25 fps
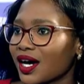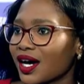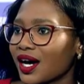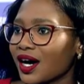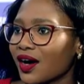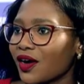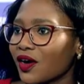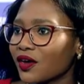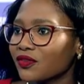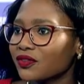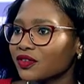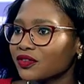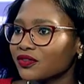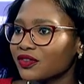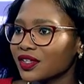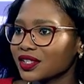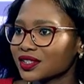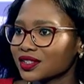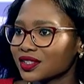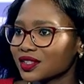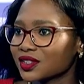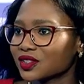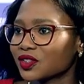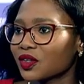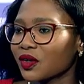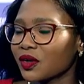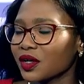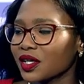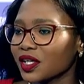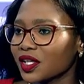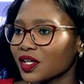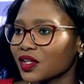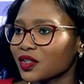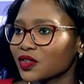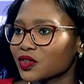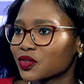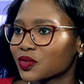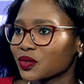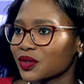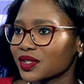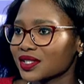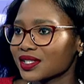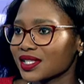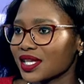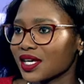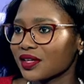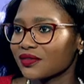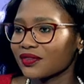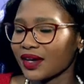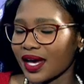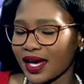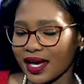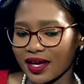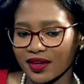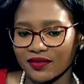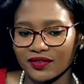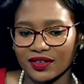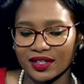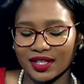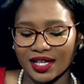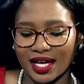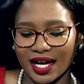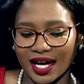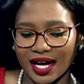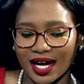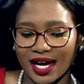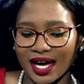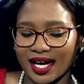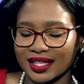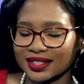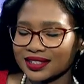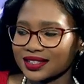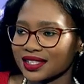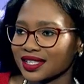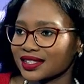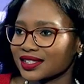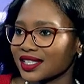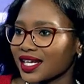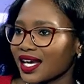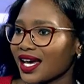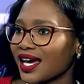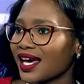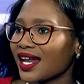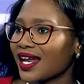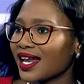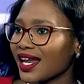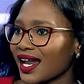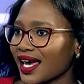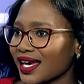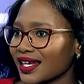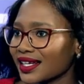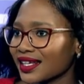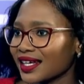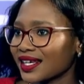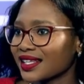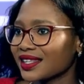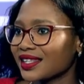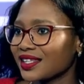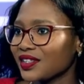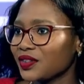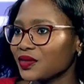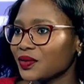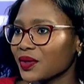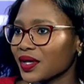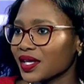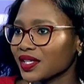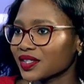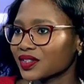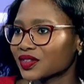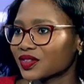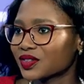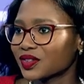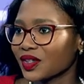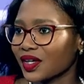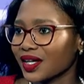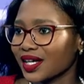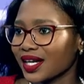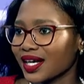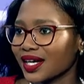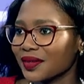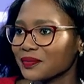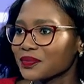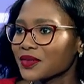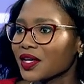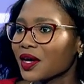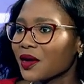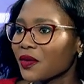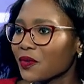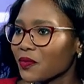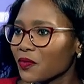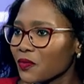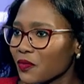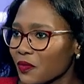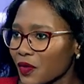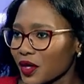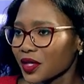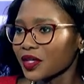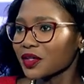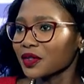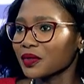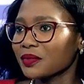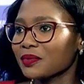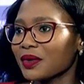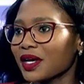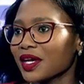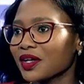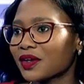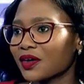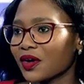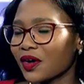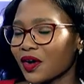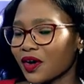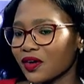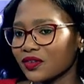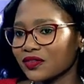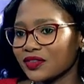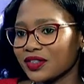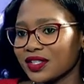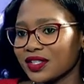of investors going into a safe haven asset like the US dollar. What do you make of